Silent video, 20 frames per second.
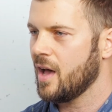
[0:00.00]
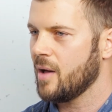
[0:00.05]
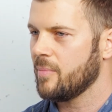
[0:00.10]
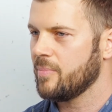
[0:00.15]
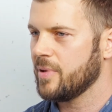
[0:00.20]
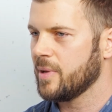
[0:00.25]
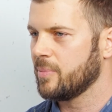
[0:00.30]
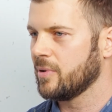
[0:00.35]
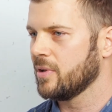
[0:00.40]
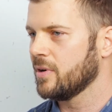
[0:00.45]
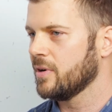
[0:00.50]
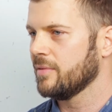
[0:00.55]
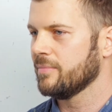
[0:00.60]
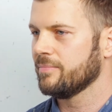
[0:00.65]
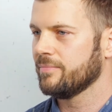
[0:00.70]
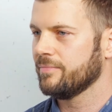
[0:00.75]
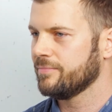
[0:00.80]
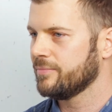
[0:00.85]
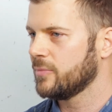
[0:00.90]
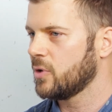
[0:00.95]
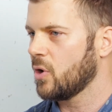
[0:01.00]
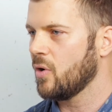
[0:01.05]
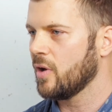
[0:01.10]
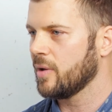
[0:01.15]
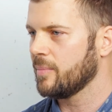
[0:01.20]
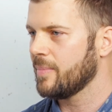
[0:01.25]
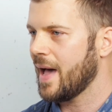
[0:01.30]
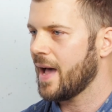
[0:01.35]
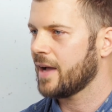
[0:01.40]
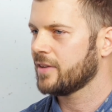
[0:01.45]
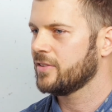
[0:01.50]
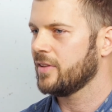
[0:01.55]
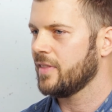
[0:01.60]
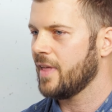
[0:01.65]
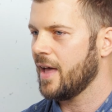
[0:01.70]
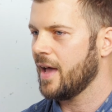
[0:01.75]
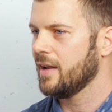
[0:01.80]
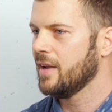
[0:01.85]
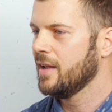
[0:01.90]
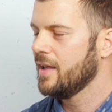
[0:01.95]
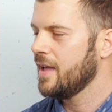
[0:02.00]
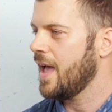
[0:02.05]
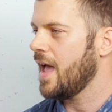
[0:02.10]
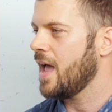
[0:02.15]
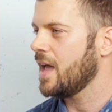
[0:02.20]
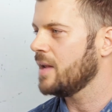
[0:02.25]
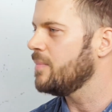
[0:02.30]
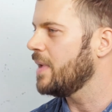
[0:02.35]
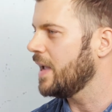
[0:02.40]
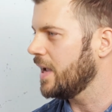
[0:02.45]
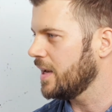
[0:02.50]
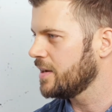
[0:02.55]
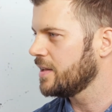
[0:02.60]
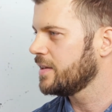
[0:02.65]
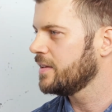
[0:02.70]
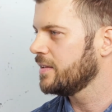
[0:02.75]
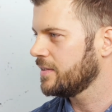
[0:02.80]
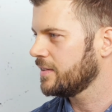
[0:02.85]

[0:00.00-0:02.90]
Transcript: people are going back to that handmade